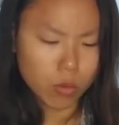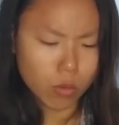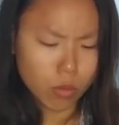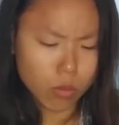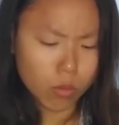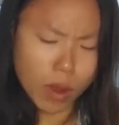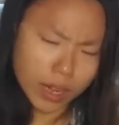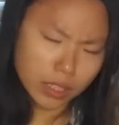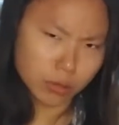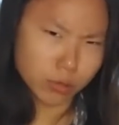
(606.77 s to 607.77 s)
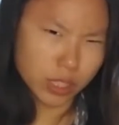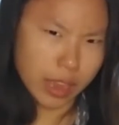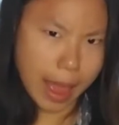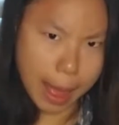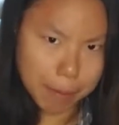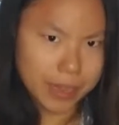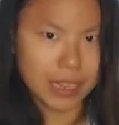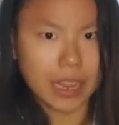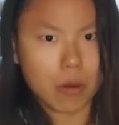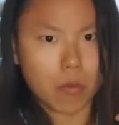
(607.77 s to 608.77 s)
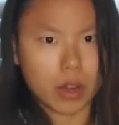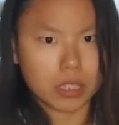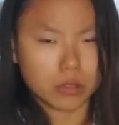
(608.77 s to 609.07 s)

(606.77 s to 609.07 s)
what is really happening and what